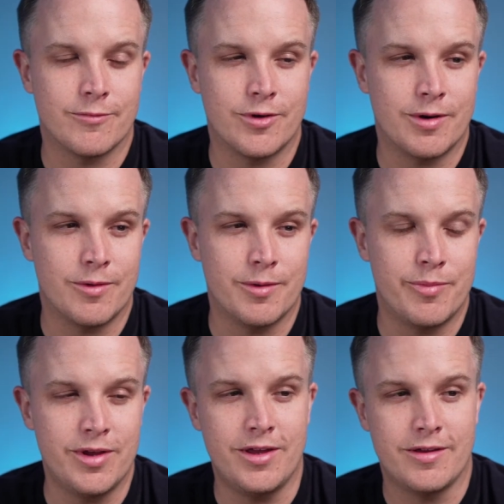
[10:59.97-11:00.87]
want to
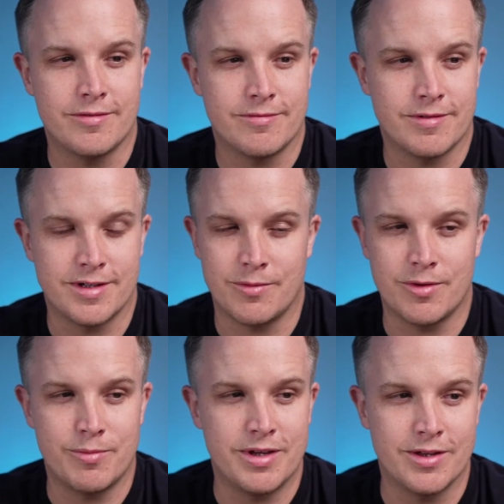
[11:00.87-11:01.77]
be, and I want
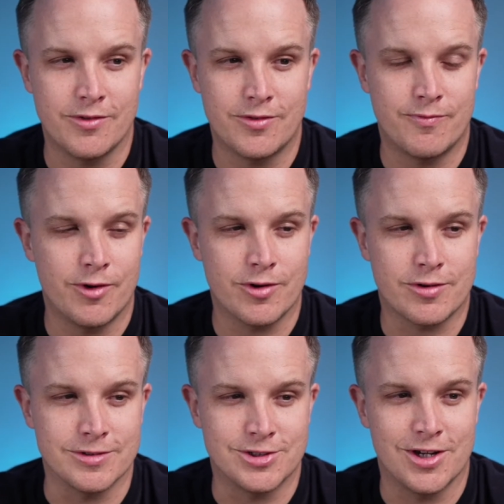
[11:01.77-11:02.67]
to be in those
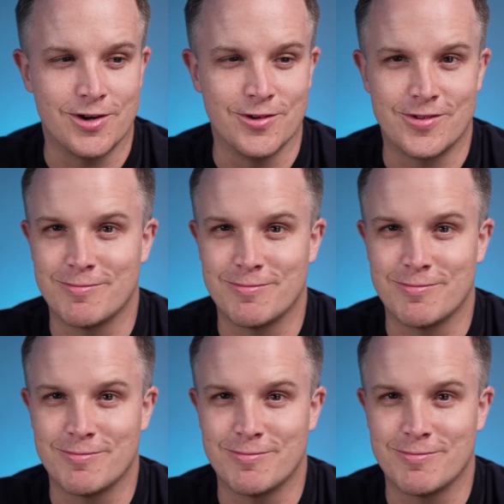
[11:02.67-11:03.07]
vertical shows